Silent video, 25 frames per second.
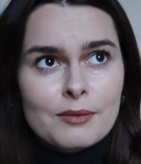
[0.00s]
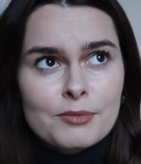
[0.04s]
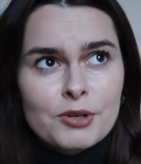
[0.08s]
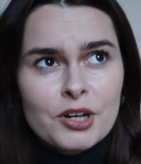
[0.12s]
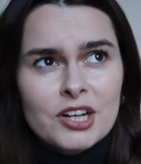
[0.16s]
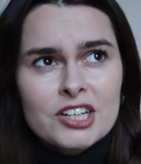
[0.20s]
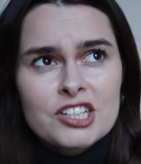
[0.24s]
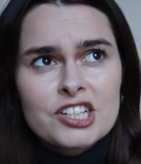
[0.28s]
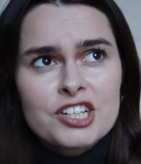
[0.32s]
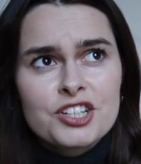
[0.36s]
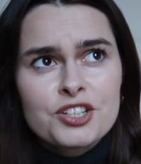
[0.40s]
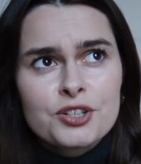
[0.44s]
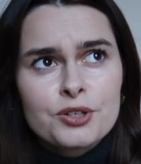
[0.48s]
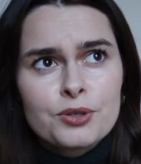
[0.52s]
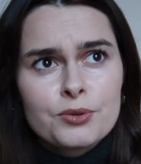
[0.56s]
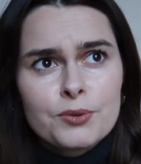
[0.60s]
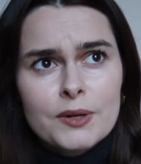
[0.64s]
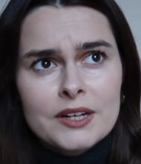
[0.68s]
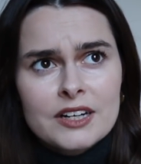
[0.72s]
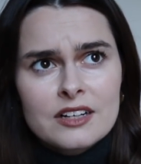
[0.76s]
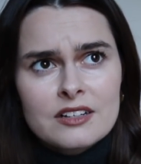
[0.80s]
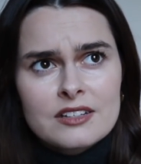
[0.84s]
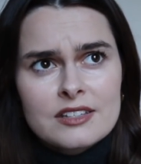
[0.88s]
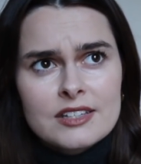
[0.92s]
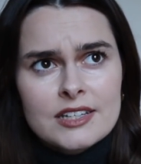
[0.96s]
I'm not actually sure
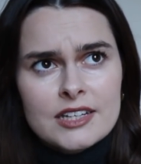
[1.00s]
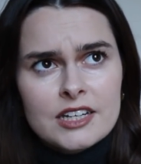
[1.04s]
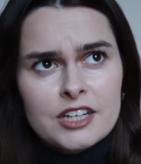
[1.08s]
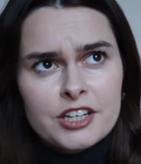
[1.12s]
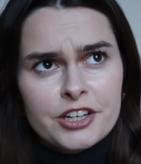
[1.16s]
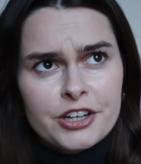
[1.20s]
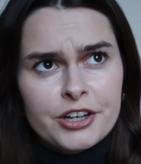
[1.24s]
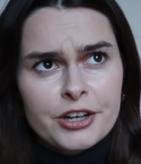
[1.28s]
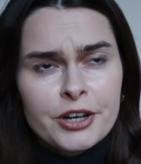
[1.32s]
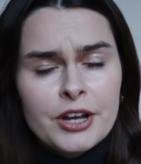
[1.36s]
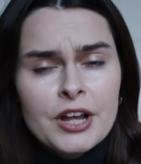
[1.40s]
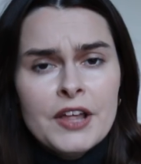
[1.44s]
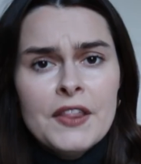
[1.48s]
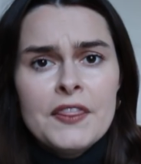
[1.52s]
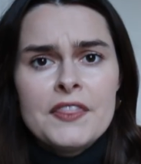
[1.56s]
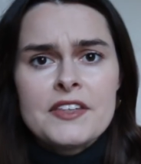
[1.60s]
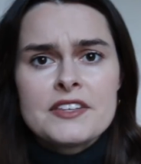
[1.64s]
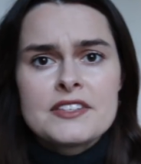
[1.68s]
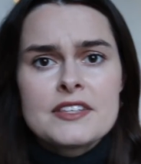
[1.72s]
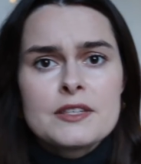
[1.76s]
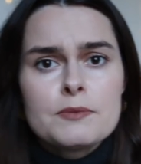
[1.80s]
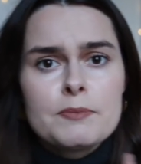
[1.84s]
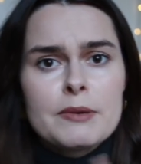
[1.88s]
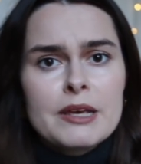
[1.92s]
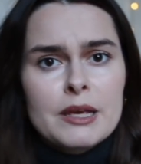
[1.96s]
when I'll see you.
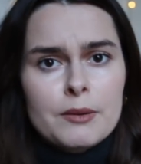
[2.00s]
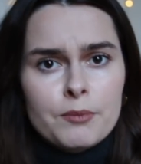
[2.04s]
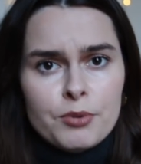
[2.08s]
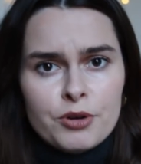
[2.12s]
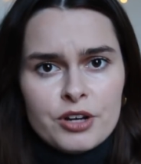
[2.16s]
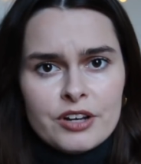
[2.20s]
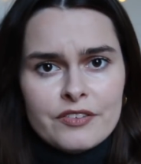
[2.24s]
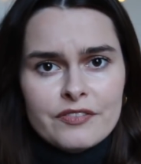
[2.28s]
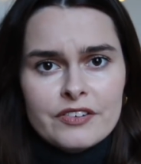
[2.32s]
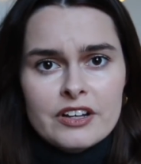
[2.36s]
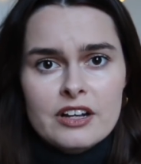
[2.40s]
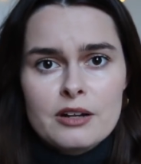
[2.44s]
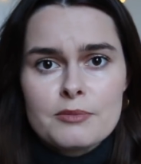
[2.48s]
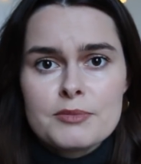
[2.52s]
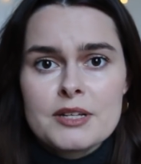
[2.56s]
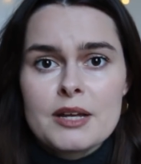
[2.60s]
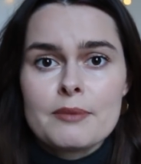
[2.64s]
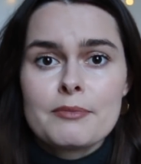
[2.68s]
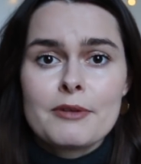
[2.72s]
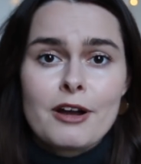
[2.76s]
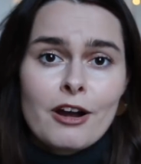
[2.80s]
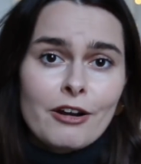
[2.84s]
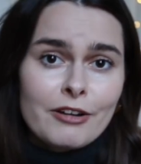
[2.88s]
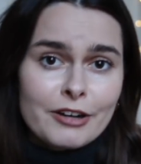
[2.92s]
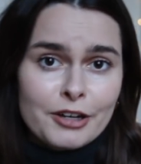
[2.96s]
This is being pre-filmed.
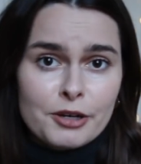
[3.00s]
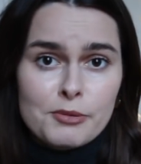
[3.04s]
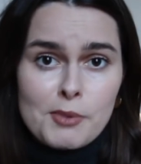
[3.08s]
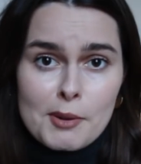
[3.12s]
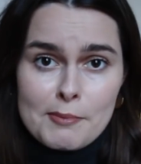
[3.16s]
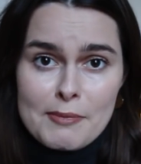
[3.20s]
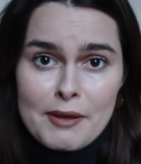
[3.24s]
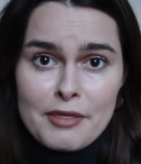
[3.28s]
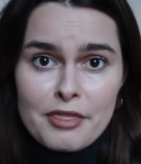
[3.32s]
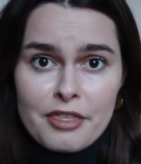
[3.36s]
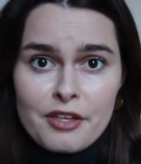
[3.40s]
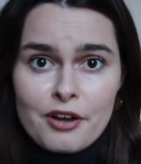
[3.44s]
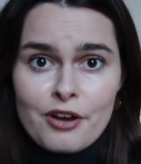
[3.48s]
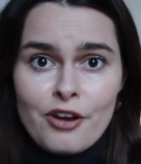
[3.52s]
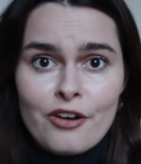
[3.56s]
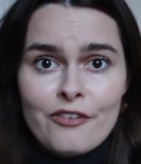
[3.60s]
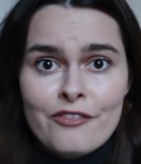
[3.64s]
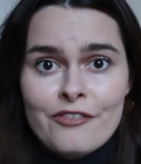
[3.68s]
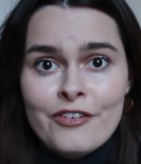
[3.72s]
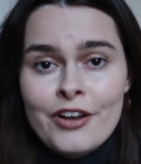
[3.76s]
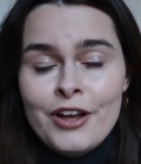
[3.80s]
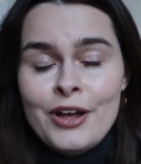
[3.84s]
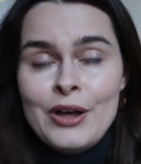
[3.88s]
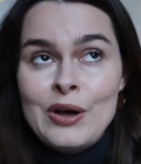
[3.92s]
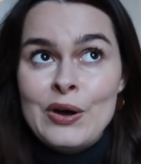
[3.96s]
I'm currently on my month
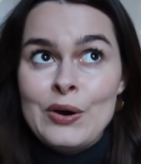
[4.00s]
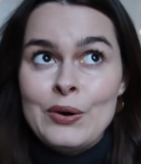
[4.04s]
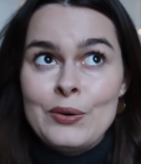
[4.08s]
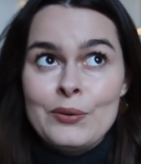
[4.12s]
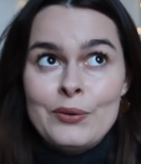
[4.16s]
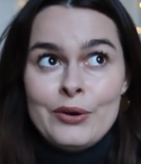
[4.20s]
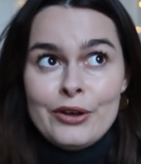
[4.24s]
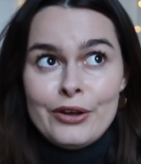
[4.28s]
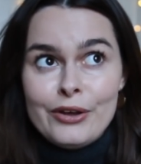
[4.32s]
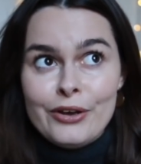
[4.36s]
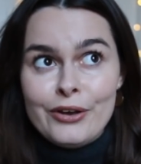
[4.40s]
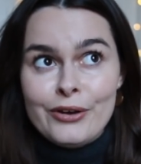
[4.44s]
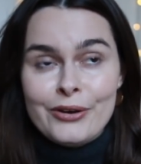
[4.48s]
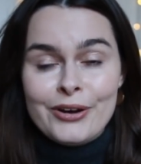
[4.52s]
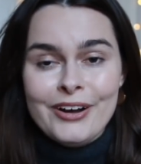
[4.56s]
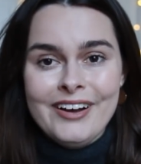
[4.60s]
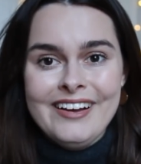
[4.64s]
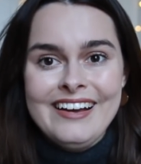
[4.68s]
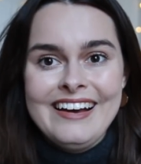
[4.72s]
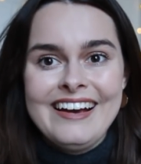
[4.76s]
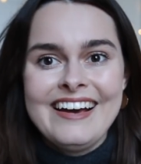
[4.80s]
off. Woo!